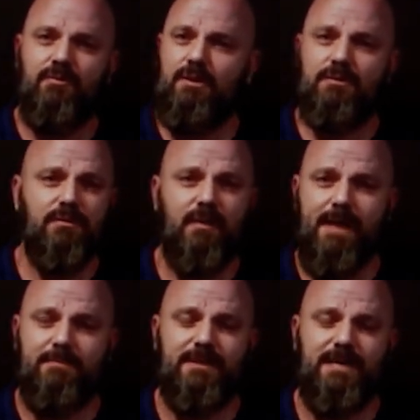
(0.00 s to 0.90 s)
critical
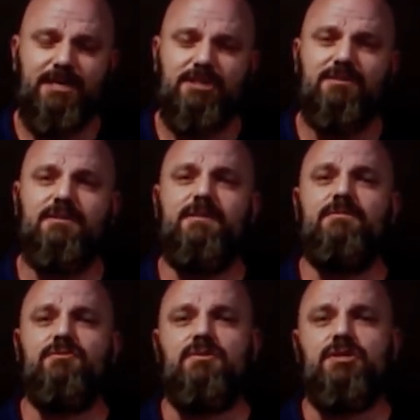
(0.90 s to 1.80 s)
applications and
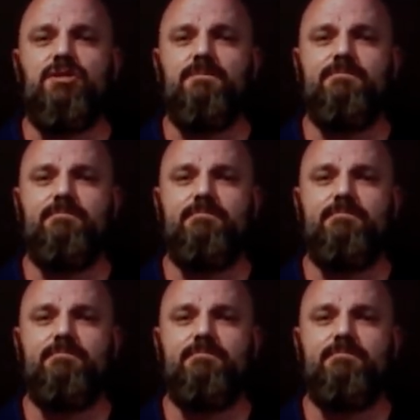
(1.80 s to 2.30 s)
infrastructure.